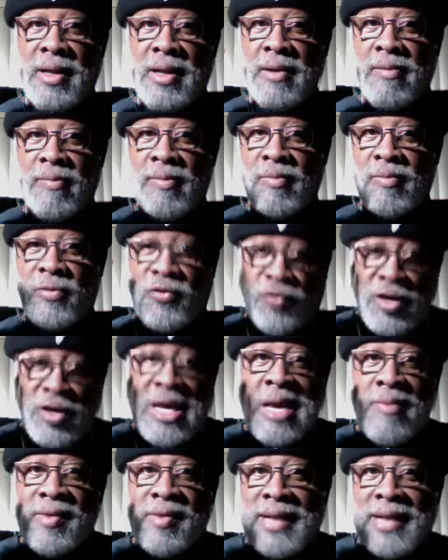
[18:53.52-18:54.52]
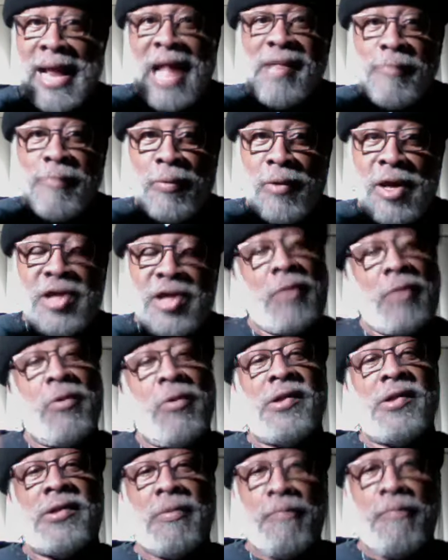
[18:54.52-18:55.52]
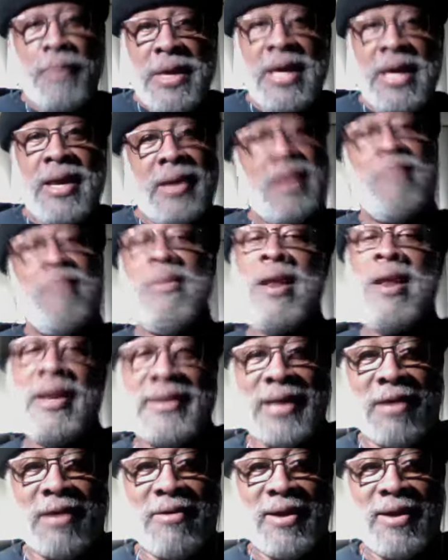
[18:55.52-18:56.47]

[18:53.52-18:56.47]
dreams and aspiration was to be in the military.